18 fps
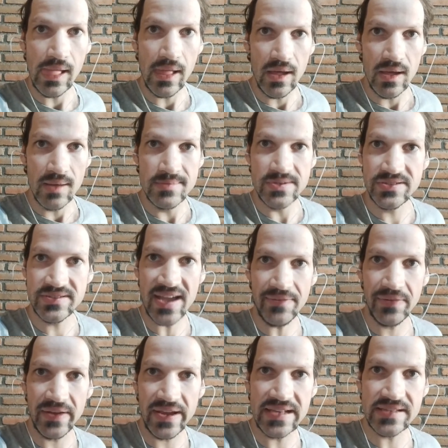Mustafa,
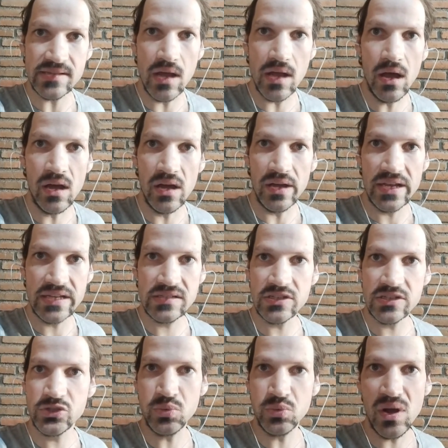it's the
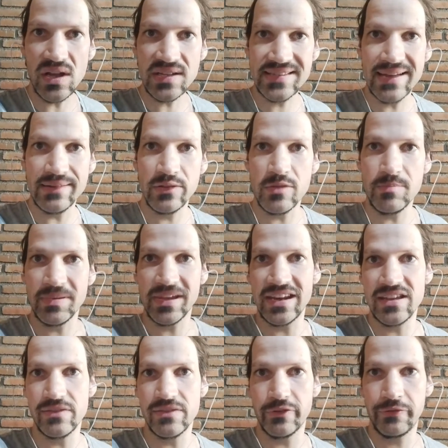schwa sound at the
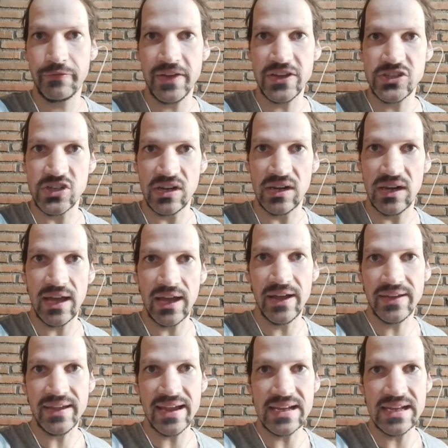beginning of official.
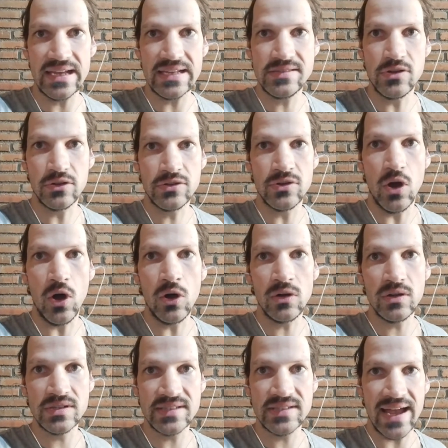Okay, it's not an
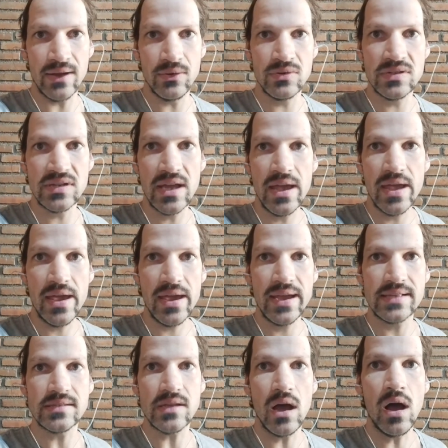o sound,
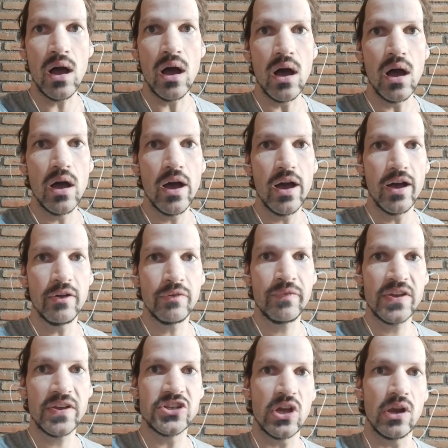it's
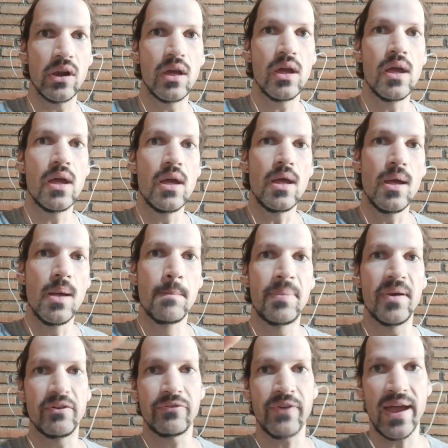official.
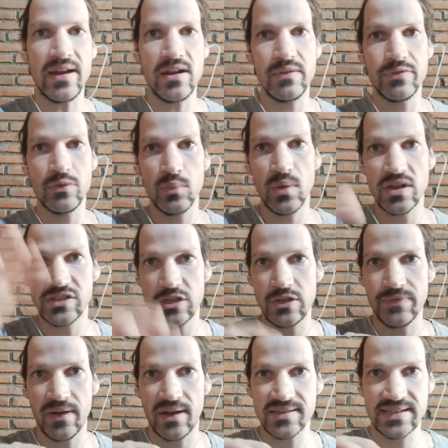But for any of the words that
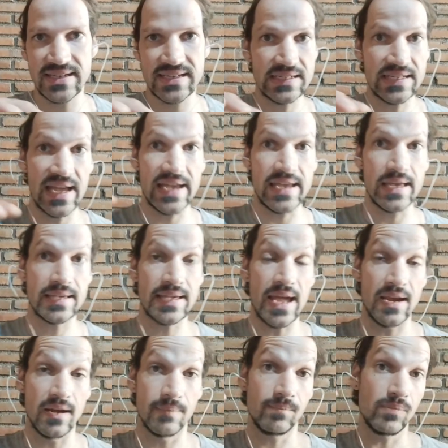you've asked here today, again,